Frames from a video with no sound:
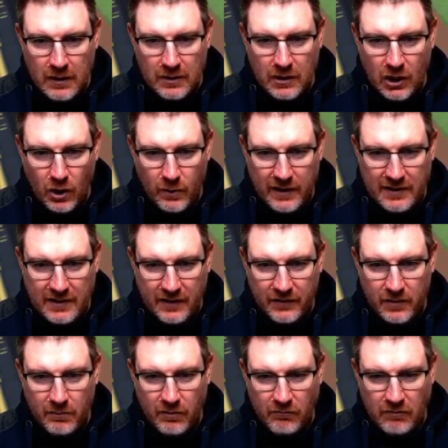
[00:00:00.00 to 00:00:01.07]
No, he
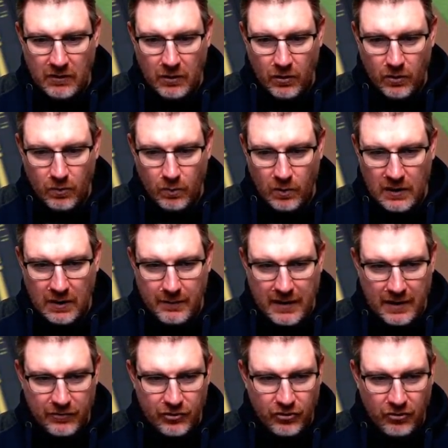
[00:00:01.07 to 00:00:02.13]
doesn't. Murillo will come
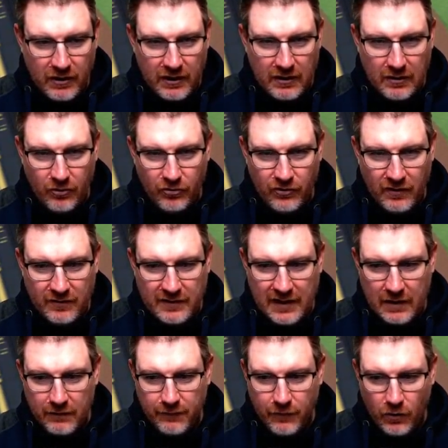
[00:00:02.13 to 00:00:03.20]
out to try and close this
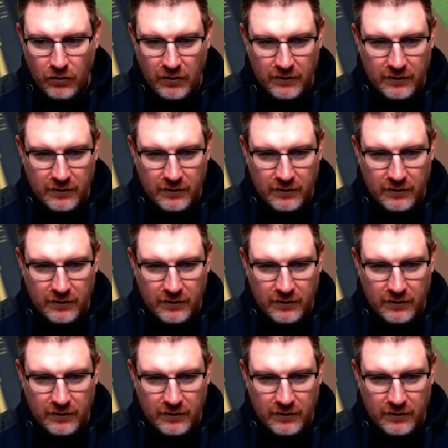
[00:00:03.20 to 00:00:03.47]
down for